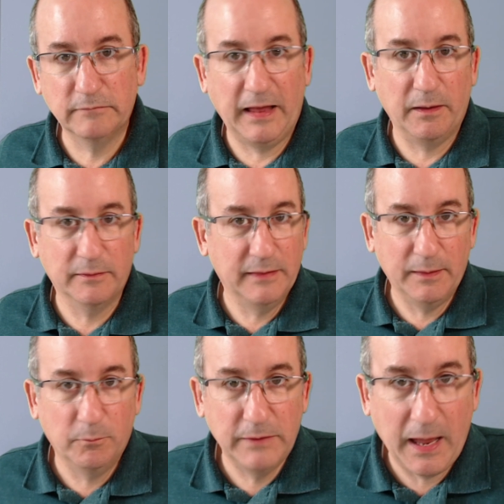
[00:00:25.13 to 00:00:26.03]

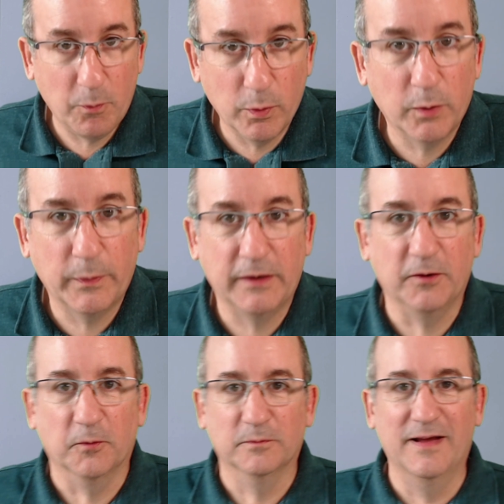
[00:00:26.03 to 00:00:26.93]
Then now what do we
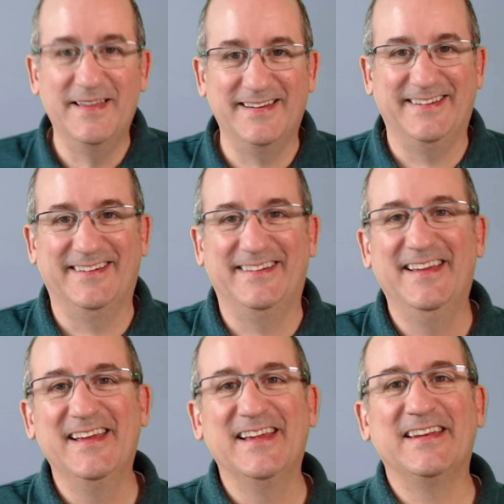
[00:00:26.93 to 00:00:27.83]
do?
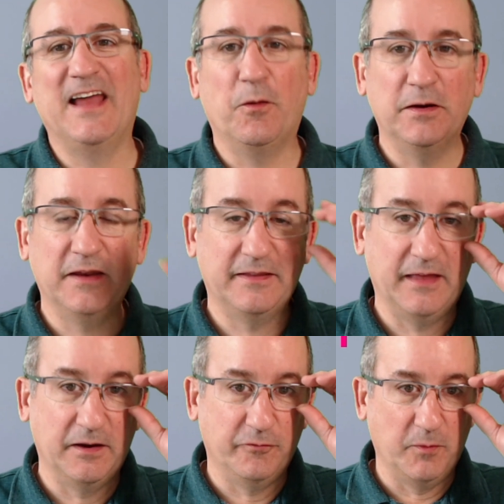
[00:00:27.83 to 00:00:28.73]
Now we take
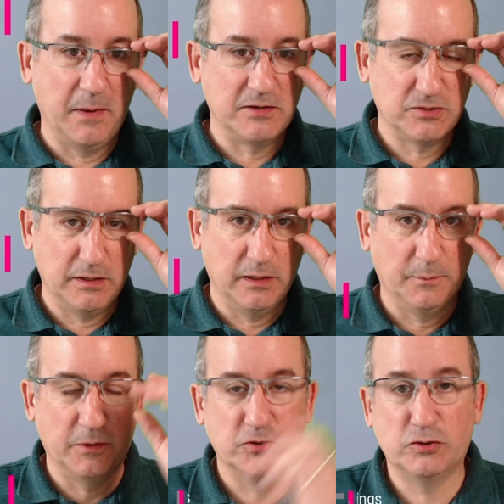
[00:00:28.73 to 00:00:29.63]
that information and
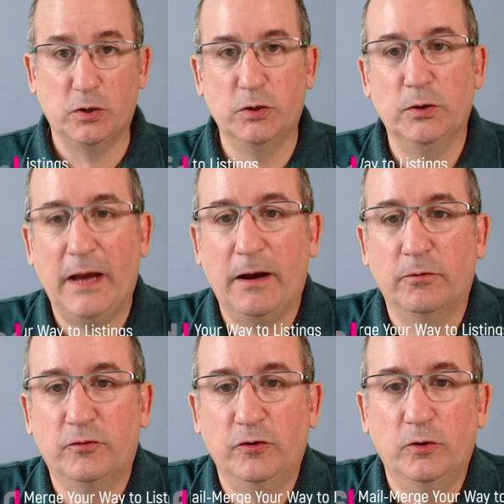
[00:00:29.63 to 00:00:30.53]
I'm going to show you
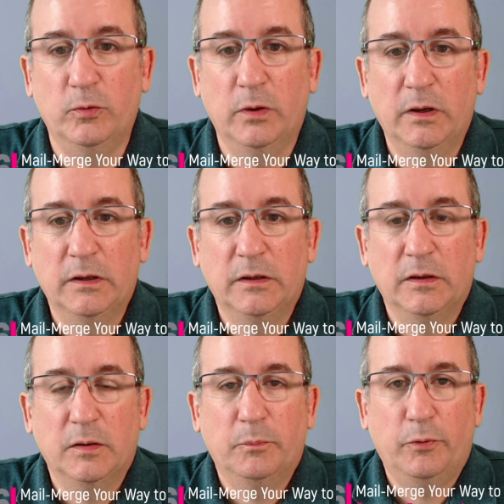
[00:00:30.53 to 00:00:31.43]
how to
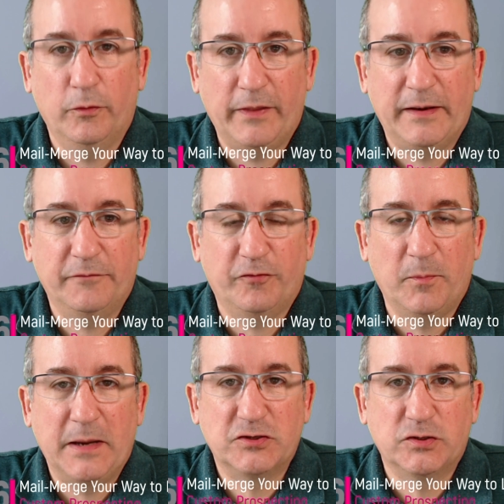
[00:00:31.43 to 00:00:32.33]
pull that
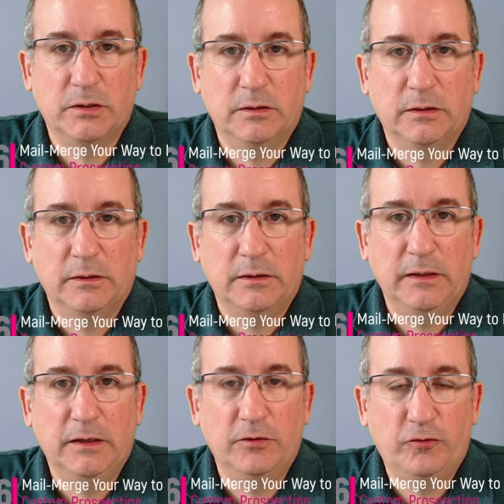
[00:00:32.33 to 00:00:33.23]
information
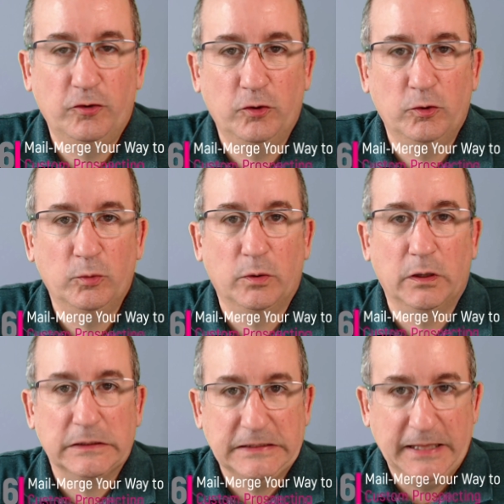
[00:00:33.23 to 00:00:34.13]
into
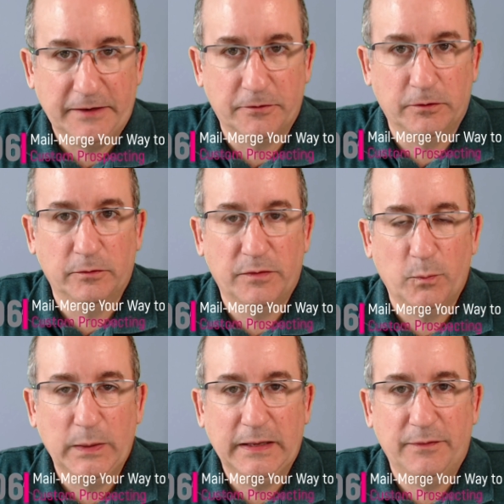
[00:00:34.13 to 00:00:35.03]
a letter
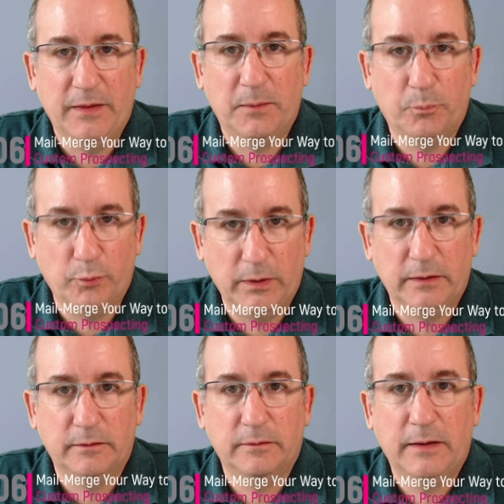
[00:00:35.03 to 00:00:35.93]
that we can then
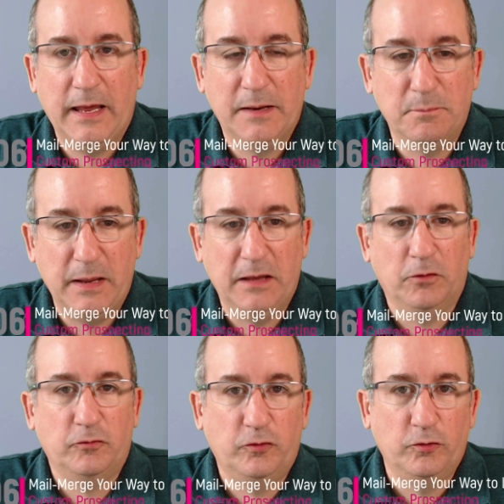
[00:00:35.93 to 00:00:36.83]
print and
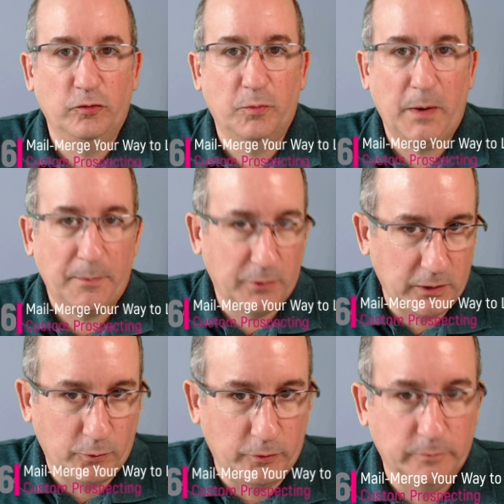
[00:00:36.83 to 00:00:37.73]
mail to the
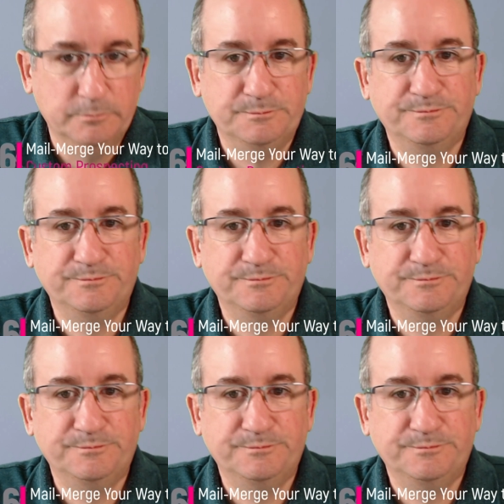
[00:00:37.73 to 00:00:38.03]
property owner.